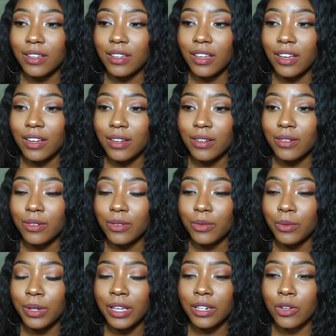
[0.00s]
yeah,
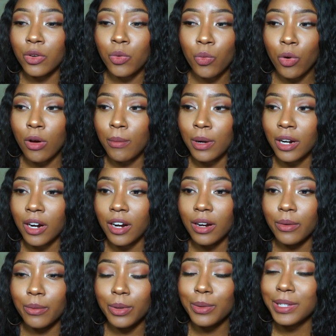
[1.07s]
we had to go to
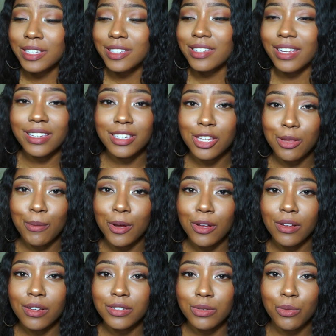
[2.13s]
Walmart. We went like to the
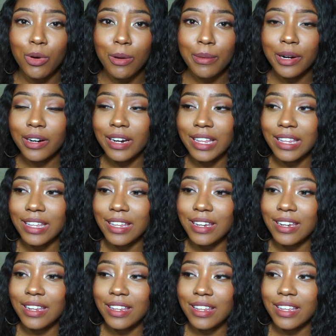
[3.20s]
mall, to Walmart,
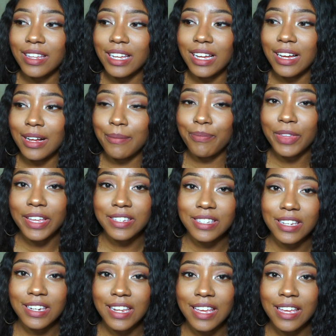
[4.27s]
and then that
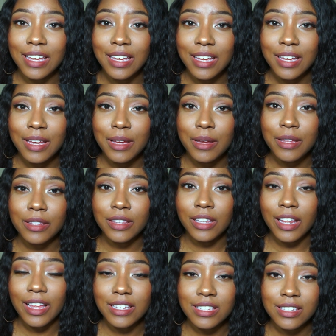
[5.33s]
Sunday, the
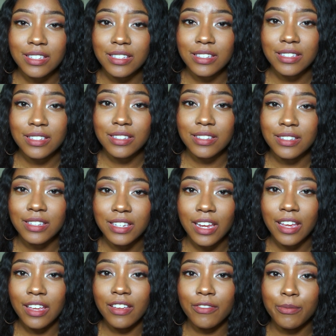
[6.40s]
last
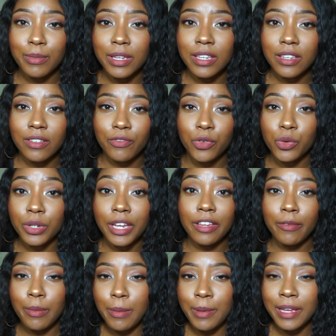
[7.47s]
day of me, full day
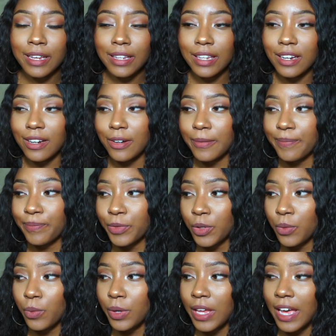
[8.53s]
of me being there,
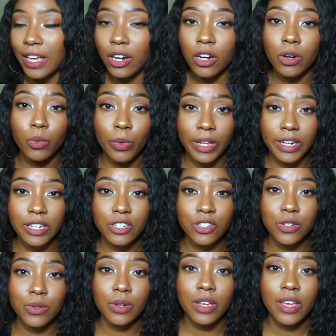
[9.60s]
we had our wedding
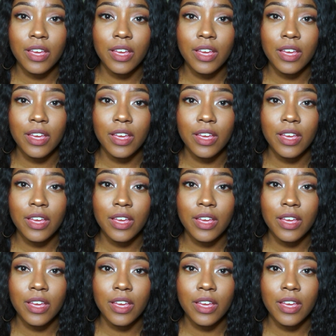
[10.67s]
shoot,